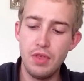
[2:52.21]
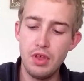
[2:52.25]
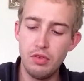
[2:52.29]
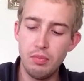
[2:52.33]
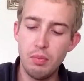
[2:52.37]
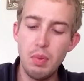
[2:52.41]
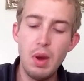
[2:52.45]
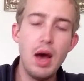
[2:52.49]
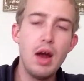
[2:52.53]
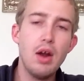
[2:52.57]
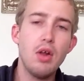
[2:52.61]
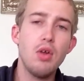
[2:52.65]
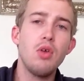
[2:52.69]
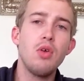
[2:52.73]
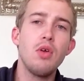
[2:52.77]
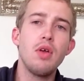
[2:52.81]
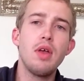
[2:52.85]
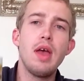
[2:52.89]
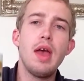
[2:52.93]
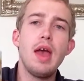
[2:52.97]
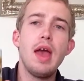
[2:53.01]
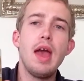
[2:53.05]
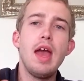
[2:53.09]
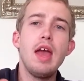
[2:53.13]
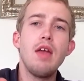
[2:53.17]
This bottle
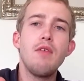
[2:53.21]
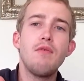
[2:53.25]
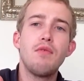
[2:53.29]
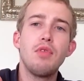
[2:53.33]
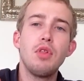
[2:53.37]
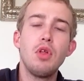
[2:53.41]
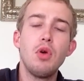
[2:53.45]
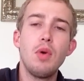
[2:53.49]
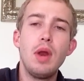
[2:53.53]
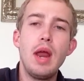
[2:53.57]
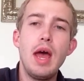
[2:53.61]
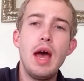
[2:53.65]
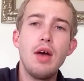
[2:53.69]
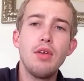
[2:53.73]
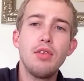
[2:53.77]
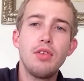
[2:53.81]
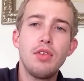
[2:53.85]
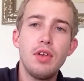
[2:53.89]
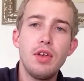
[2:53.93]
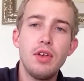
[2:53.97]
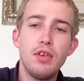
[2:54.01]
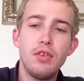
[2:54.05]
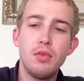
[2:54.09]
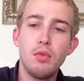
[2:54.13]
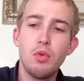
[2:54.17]
eight fluid
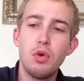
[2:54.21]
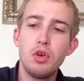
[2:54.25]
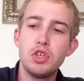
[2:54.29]
ounces,